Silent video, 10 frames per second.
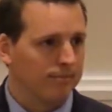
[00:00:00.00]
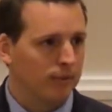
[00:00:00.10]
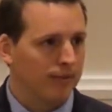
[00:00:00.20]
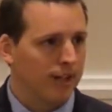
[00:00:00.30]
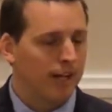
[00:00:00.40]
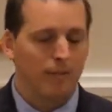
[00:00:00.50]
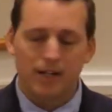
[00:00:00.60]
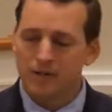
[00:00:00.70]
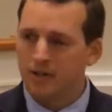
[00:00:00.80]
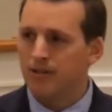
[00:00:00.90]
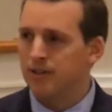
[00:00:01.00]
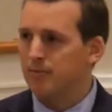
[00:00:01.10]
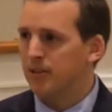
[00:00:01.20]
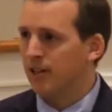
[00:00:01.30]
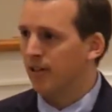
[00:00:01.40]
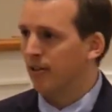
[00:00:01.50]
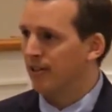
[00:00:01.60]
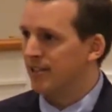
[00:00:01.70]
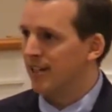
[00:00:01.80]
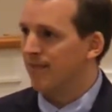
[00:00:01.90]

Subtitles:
We've got to make sure this material is